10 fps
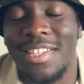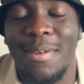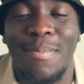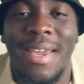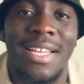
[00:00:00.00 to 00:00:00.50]

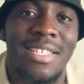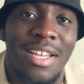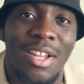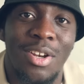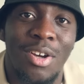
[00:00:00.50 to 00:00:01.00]
it makes
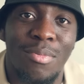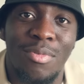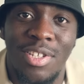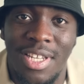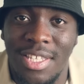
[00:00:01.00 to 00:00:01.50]
a lot
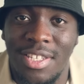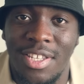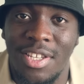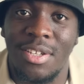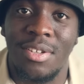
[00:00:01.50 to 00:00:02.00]
more sense
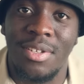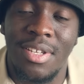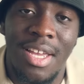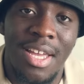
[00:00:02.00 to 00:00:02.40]
to use